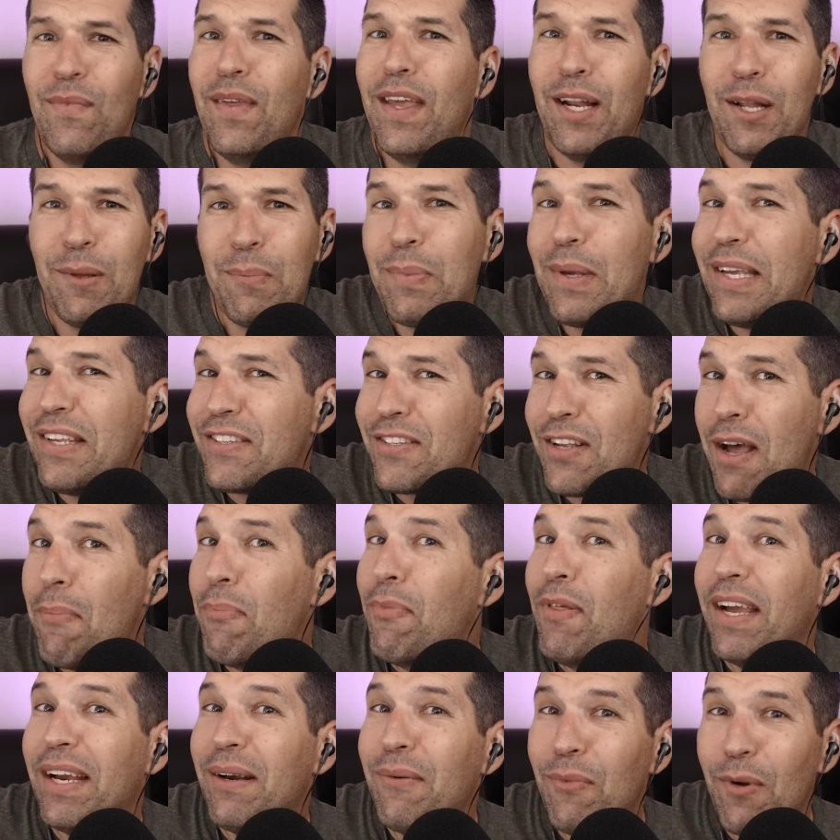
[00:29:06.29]
It'll be
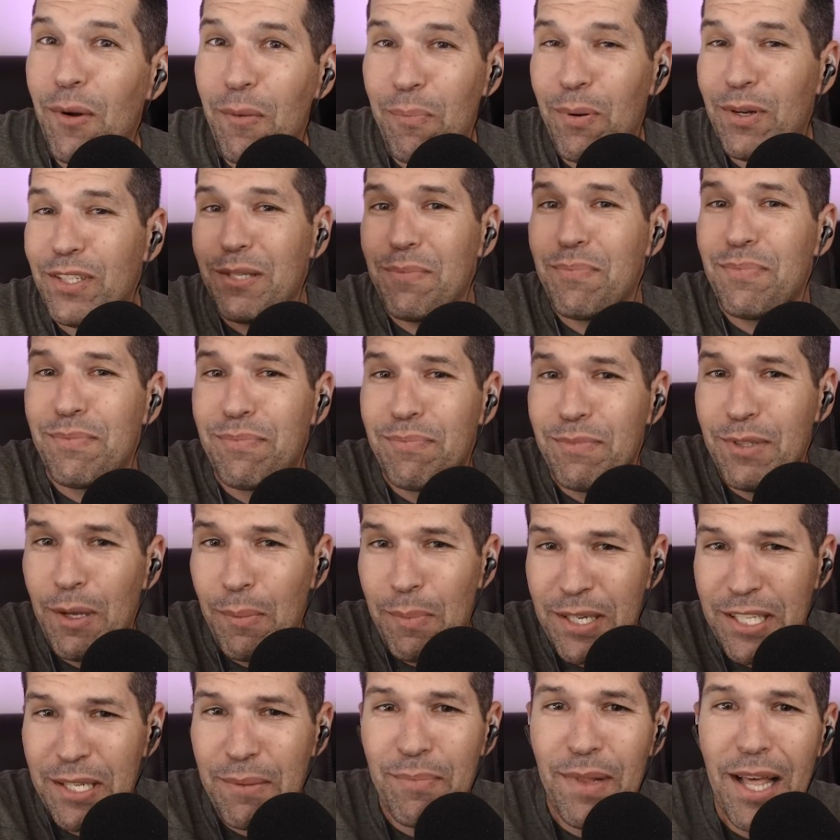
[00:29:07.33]
something. There'll be some